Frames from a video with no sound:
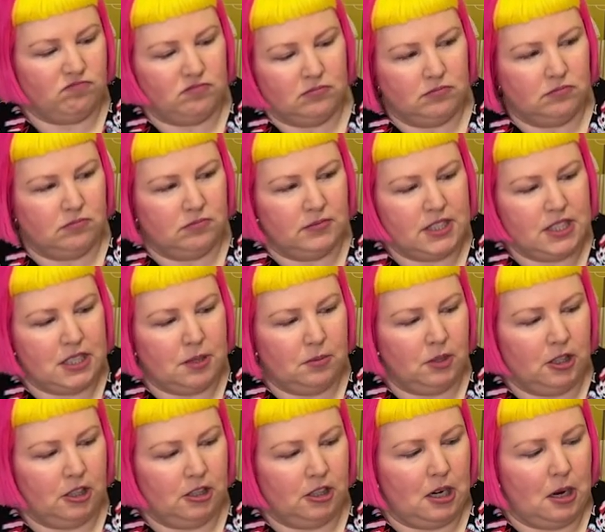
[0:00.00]
mm,
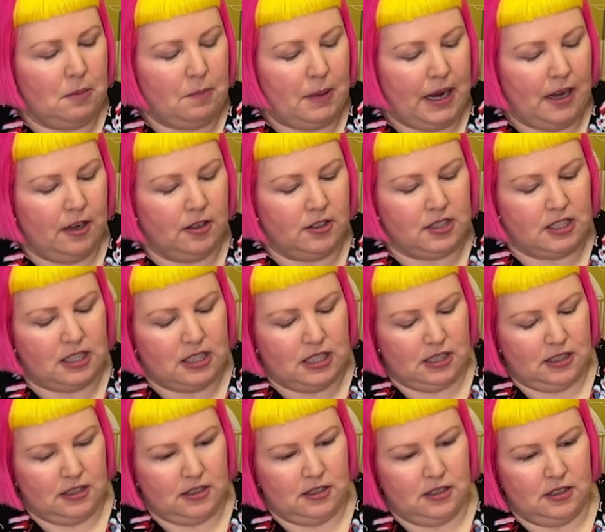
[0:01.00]
similar about